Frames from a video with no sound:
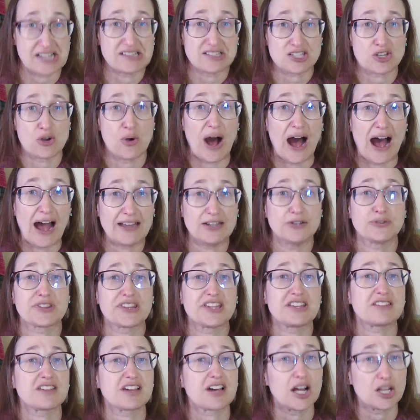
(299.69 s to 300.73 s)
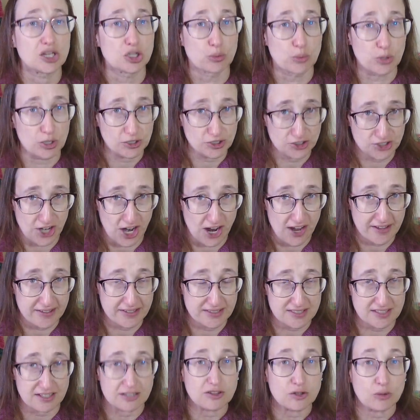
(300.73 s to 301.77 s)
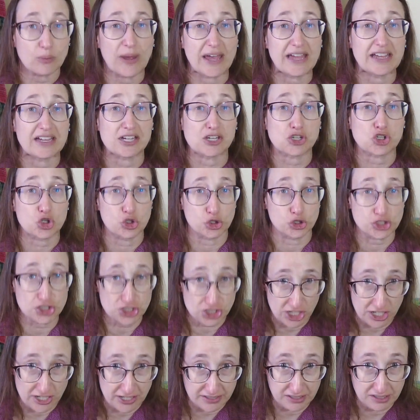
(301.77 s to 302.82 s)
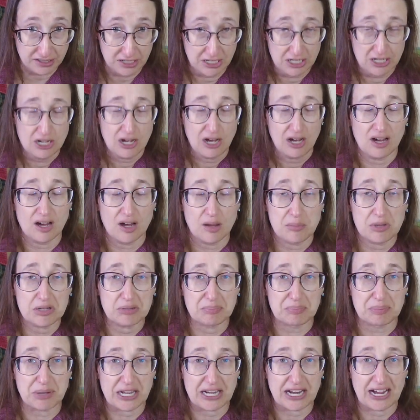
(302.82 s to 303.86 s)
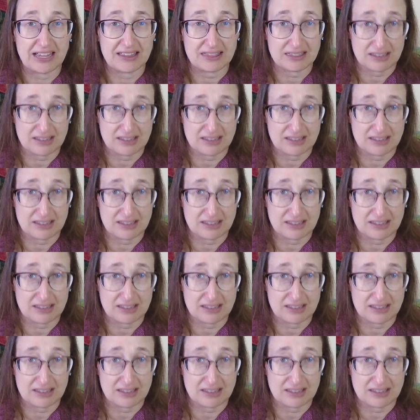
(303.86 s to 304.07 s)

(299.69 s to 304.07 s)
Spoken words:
And so I don't think the color work shines the way it could shine. But I